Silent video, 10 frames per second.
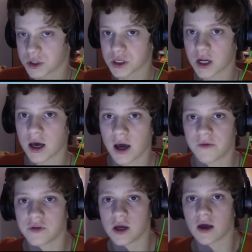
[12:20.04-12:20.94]
I'm just
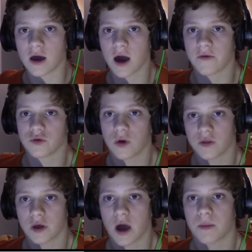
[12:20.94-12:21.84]
gonna have to have
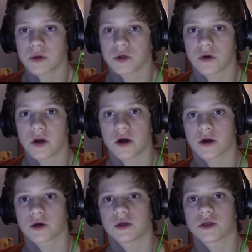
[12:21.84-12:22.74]
to end the episode
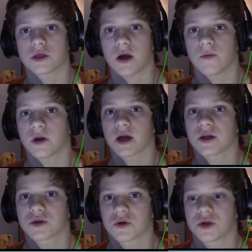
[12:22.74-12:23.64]
here because I'm
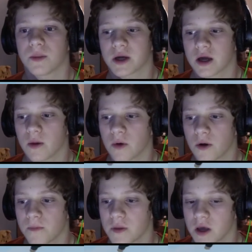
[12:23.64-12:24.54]
running out of storage on my
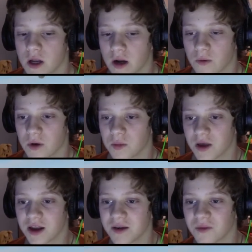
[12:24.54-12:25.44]
camera. I don't
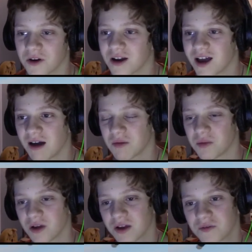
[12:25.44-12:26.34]
want to play anymore.
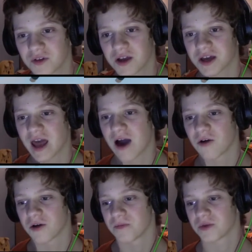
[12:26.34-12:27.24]
I've been playing for like an
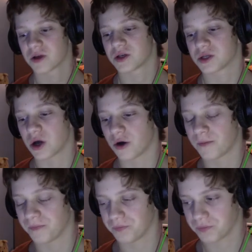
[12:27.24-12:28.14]
hour.
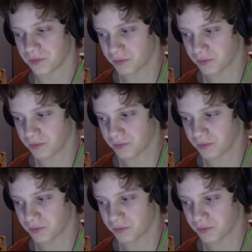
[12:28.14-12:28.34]
So